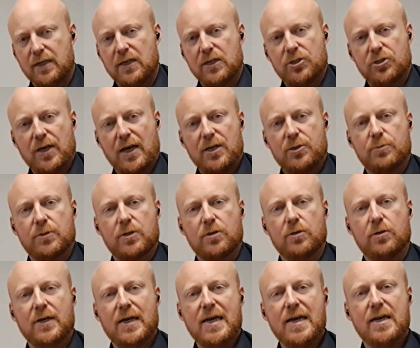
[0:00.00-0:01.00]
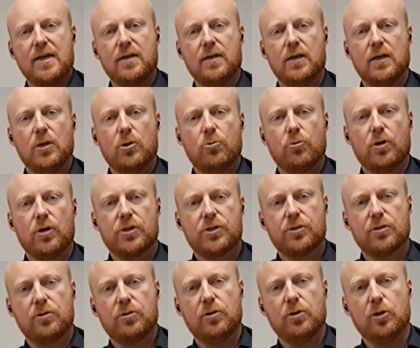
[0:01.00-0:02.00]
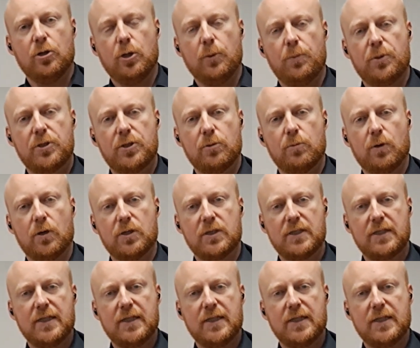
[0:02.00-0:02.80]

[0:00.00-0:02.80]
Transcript: so as we go in, we're also going up towards